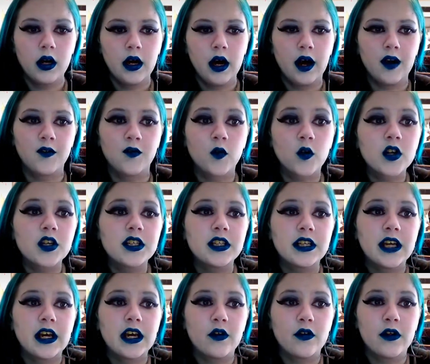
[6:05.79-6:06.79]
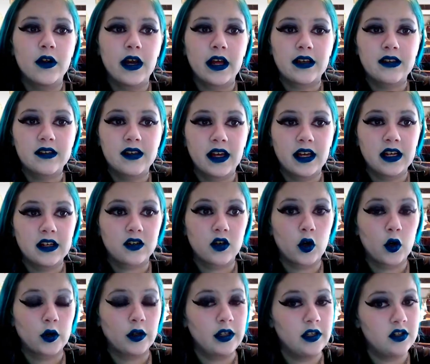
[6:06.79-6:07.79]
Unfortunately, I know the NYX site is
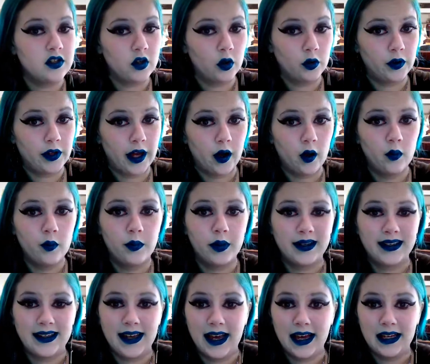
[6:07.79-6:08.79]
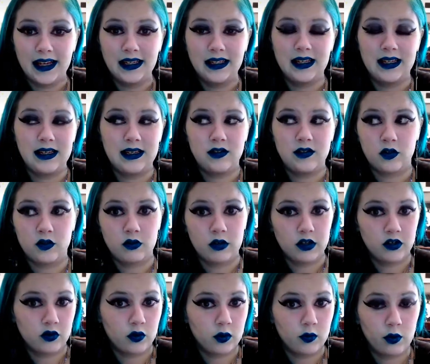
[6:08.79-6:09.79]
currently sold out, but again, these are
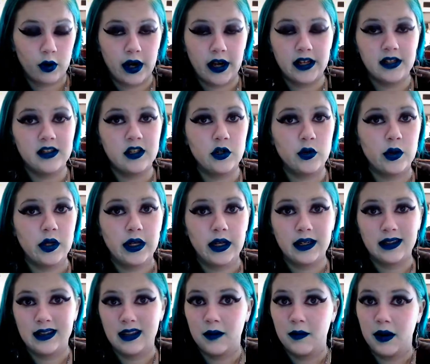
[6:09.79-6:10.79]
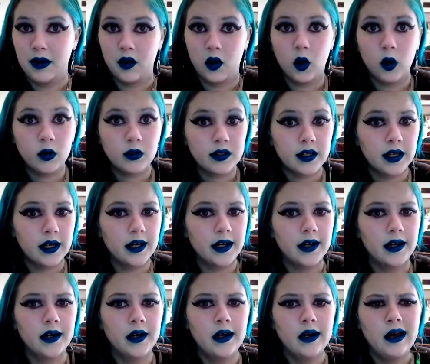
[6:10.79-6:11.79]
drugstore brands. You can get them at
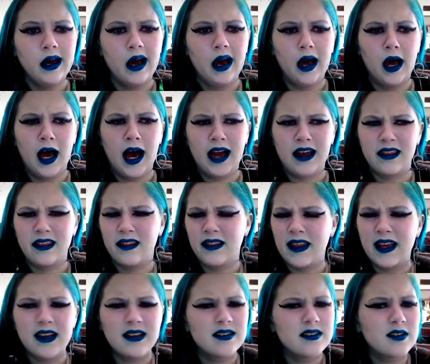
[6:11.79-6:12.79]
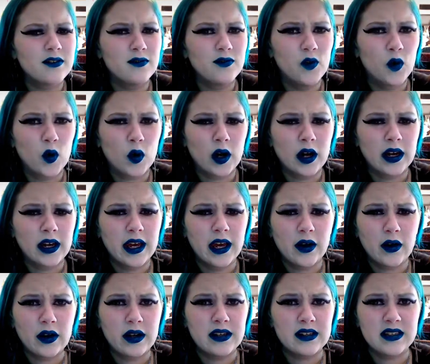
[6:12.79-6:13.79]
Ulta. I think Sephora
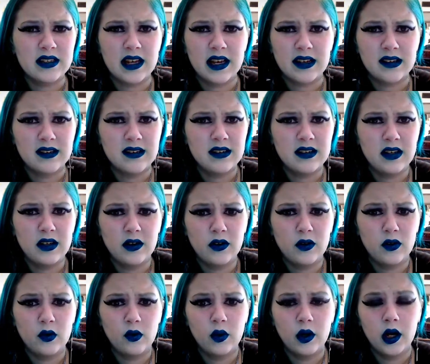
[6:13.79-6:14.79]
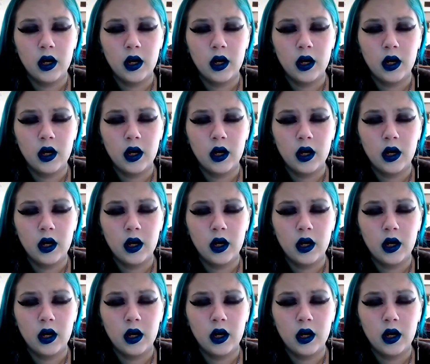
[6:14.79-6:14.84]
carries NYX too.